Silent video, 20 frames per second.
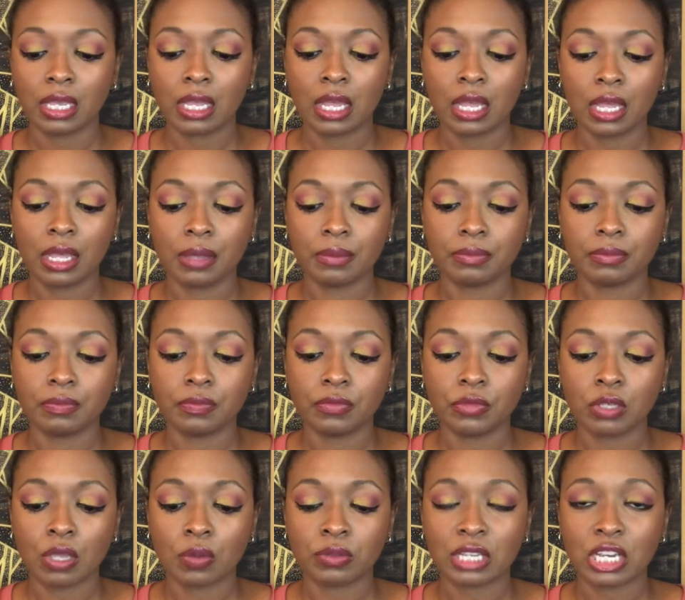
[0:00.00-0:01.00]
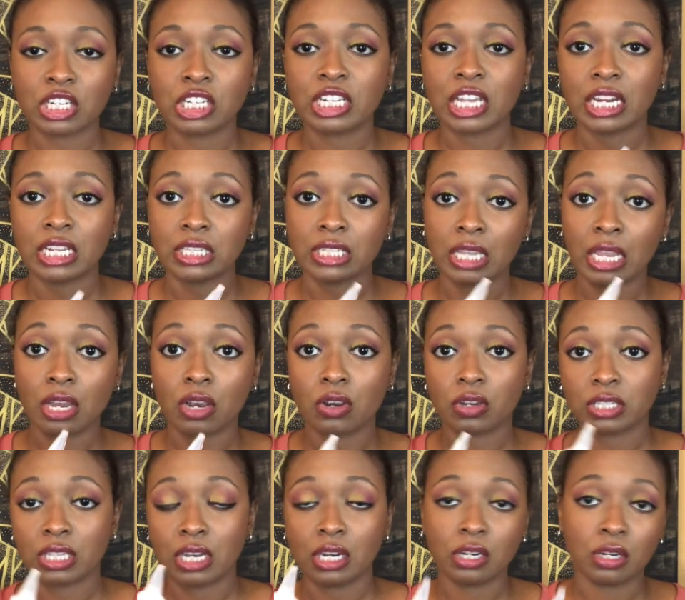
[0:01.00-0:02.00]
So I was actually kind of scared
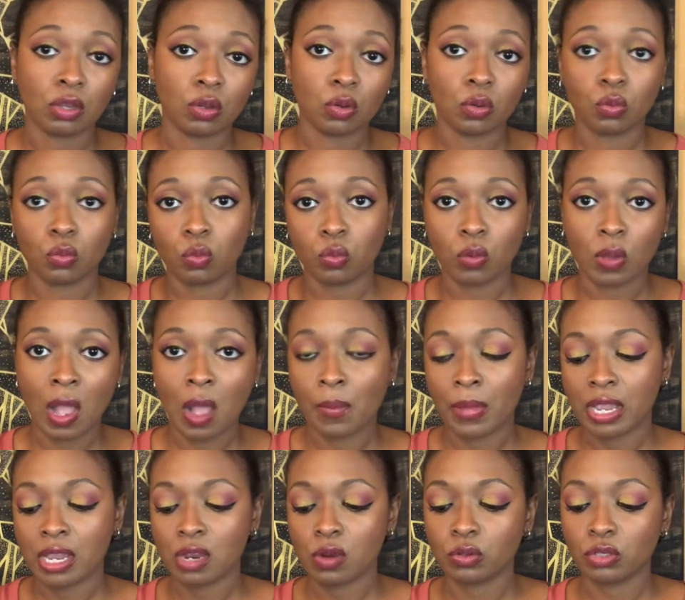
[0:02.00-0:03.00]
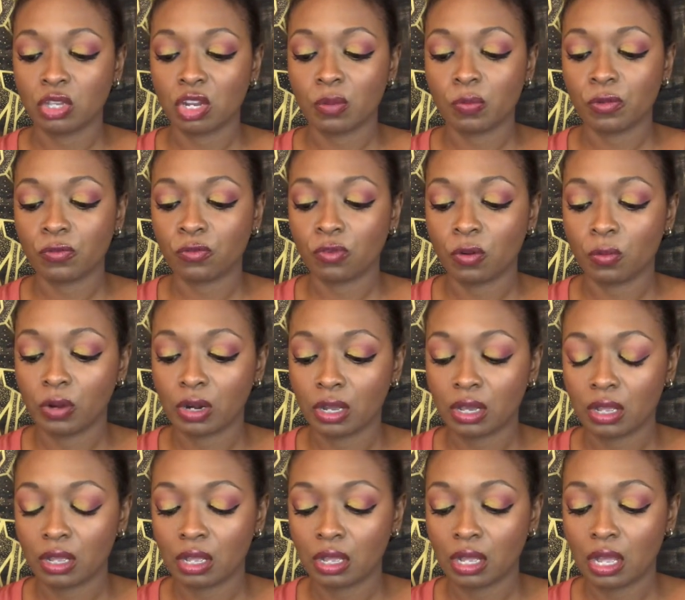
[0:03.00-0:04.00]
because I didn't know how my hair was going to perform on
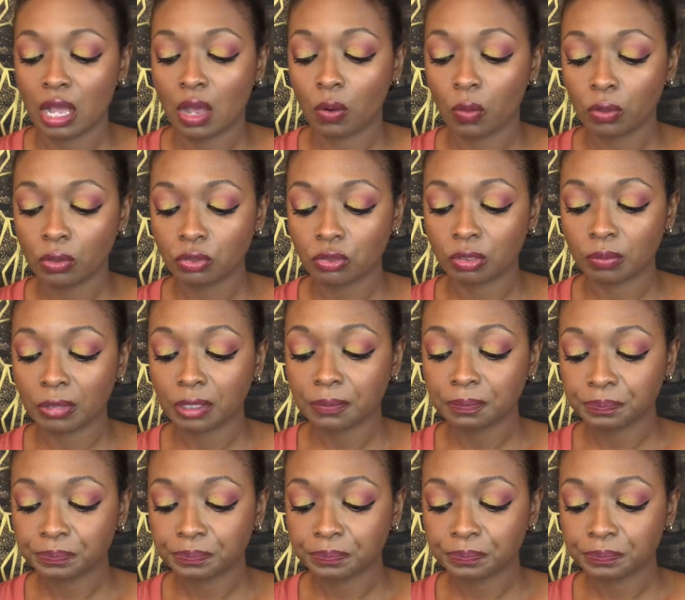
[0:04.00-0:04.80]
a hot oil treatment,